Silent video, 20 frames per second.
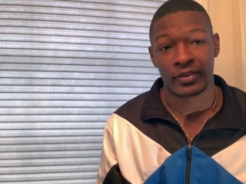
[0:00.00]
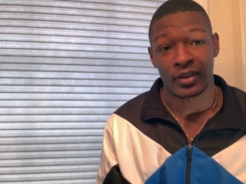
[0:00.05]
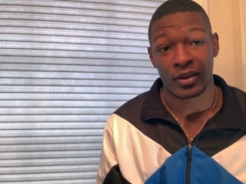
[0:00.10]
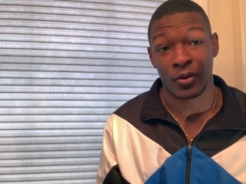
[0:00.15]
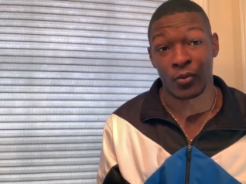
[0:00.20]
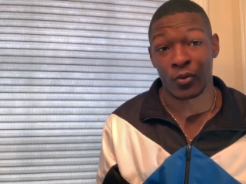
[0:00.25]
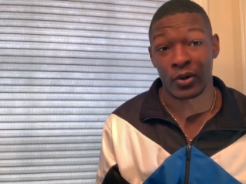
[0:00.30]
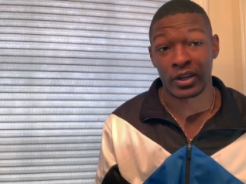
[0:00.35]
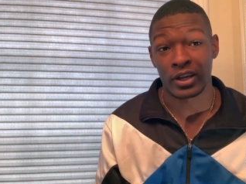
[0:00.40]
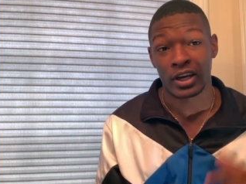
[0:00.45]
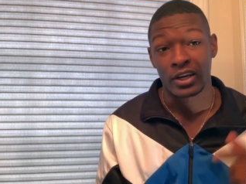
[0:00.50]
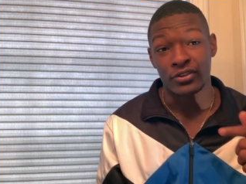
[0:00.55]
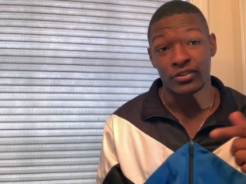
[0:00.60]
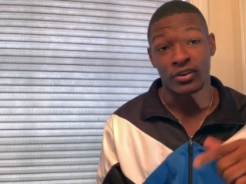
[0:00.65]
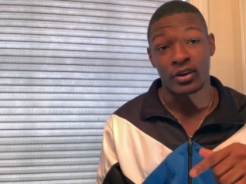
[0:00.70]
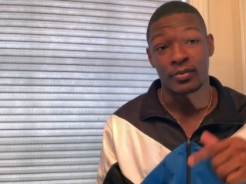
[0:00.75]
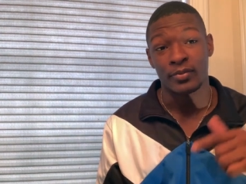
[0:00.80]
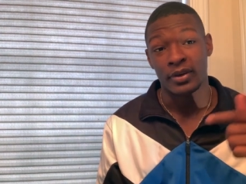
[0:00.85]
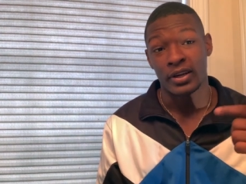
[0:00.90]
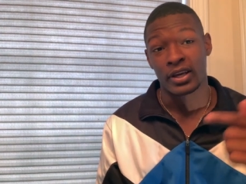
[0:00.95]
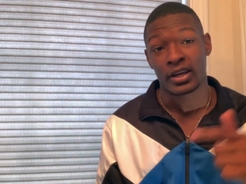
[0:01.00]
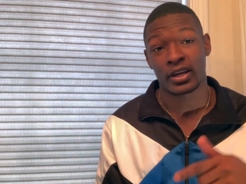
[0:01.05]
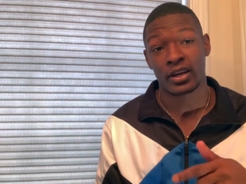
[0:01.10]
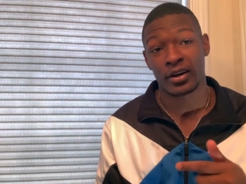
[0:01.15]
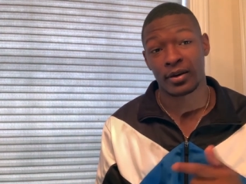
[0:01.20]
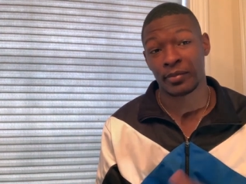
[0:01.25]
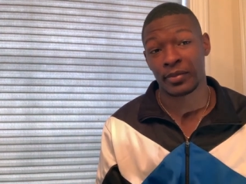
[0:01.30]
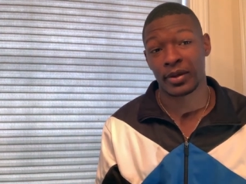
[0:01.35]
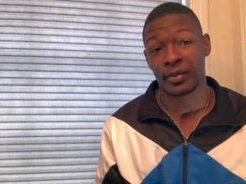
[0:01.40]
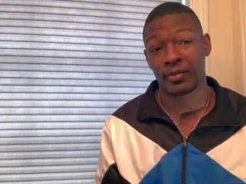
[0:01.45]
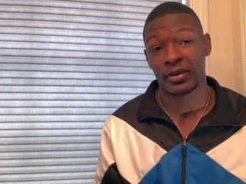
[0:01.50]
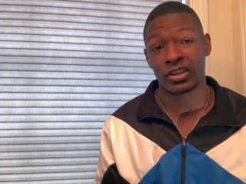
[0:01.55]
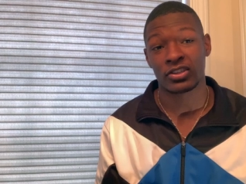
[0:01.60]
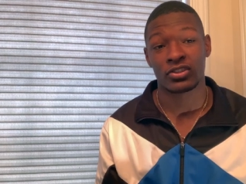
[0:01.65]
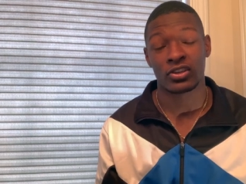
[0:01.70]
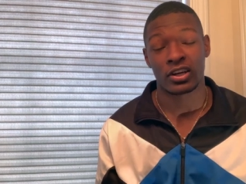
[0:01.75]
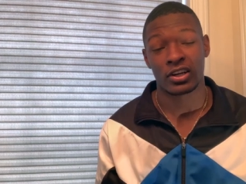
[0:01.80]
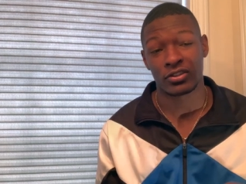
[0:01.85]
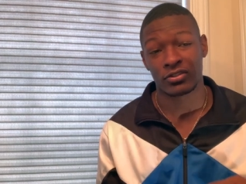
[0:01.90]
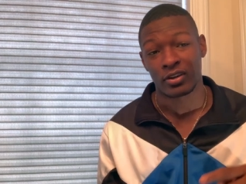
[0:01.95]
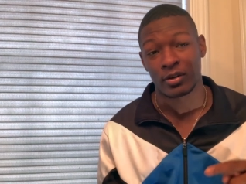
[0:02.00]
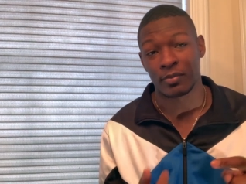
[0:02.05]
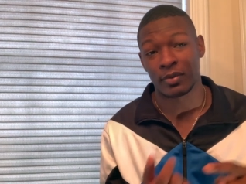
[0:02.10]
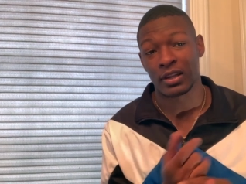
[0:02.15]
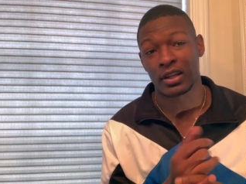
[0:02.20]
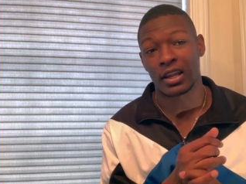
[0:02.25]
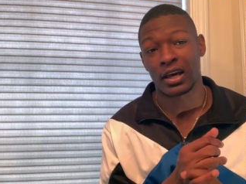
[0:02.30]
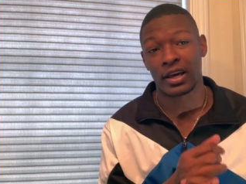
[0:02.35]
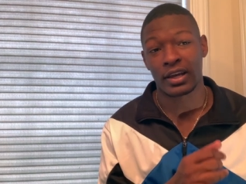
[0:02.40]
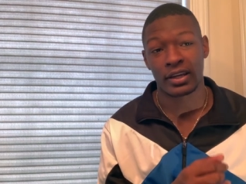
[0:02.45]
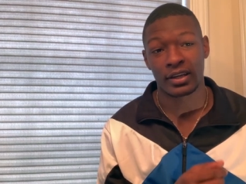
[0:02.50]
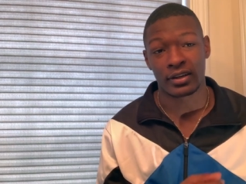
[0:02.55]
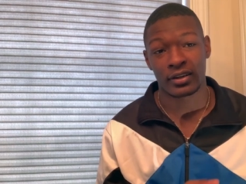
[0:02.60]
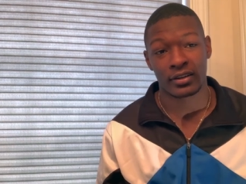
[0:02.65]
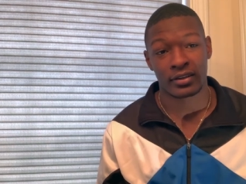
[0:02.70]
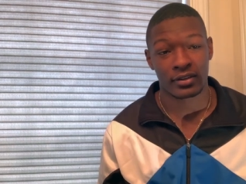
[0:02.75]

And while y'all dropping that comment, make sure y'all drop a like,